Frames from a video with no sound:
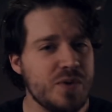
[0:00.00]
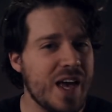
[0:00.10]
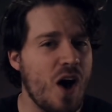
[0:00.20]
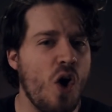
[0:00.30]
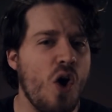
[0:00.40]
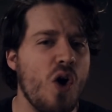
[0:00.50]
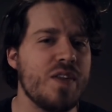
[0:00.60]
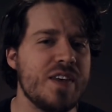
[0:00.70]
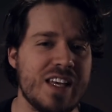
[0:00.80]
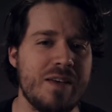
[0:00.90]
get all
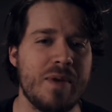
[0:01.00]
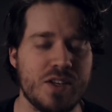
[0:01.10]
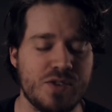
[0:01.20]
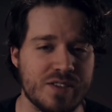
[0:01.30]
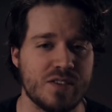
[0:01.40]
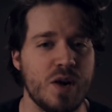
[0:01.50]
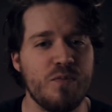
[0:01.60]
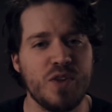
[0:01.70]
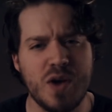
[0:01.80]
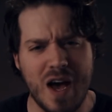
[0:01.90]
these email addresses,
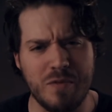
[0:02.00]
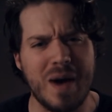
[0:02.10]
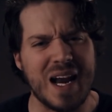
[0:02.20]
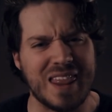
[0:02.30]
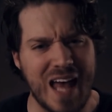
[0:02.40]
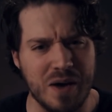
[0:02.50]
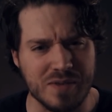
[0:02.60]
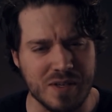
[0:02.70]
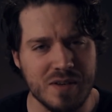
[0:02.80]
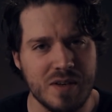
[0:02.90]
hopefully you have about a
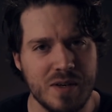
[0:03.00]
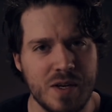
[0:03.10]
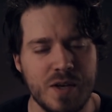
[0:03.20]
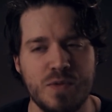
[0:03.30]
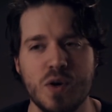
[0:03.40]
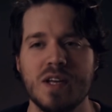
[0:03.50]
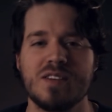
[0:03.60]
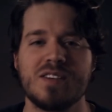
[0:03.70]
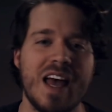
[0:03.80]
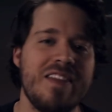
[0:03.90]
thousand, you can
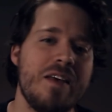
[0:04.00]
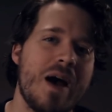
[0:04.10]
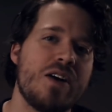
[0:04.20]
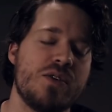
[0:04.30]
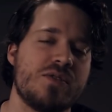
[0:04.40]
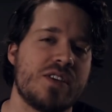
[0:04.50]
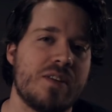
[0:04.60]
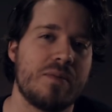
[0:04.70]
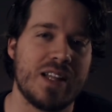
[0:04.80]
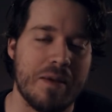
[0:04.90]
send them out using
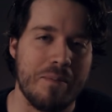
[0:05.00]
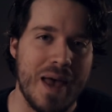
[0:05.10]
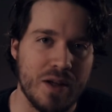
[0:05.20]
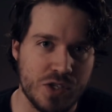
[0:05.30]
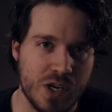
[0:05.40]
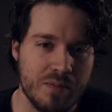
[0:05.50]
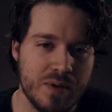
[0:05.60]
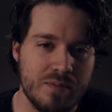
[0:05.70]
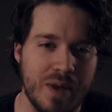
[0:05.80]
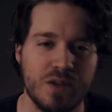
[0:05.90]
something like MailChimp.
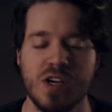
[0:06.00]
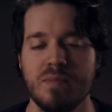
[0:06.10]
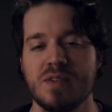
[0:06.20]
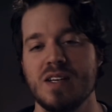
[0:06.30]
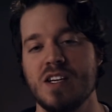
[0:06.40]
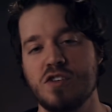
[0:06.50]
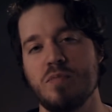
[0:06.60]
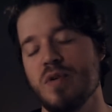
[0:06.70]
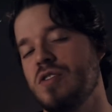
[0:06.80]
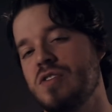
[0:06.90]
MailChimp is a
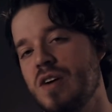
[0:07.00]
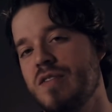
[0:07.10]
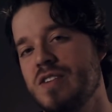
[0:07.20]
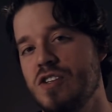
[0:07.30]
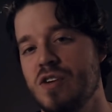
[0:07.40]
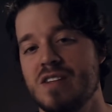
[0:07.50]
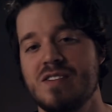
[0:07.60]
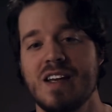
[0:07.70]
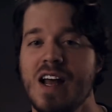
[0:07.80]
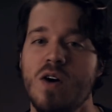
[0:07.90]
distribution service that you can
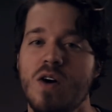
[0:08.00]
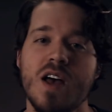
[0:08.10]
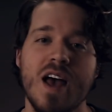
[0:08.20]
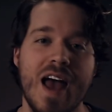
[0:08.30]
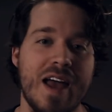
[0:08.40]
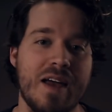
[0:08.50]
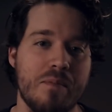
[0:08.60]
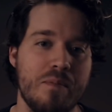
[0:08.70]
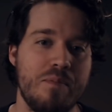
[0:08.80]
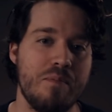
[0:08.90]
send out a
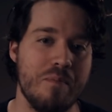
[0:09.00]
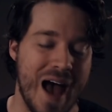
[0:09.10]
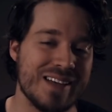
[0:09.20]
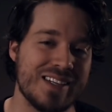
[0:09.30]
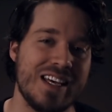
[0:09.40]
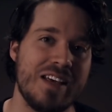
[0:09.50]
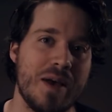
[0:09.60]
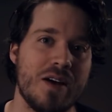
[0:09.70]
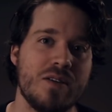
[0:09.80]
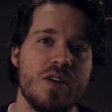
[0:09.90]
mass
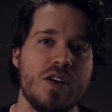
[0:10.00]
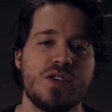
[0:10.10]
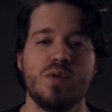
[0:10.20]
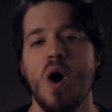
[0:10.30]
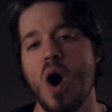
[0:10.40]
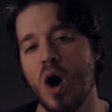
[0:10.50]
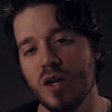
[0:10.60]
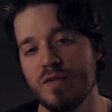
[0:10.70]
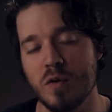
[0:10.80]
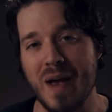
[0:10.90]
email to all
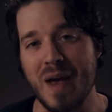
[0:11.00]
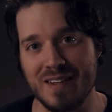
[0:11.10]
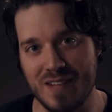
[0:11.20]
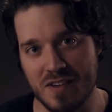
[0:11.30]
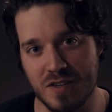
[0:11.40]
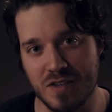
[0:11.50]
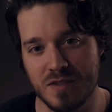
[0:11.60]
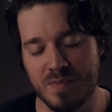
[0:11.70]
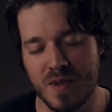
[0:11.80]
of your beta testers.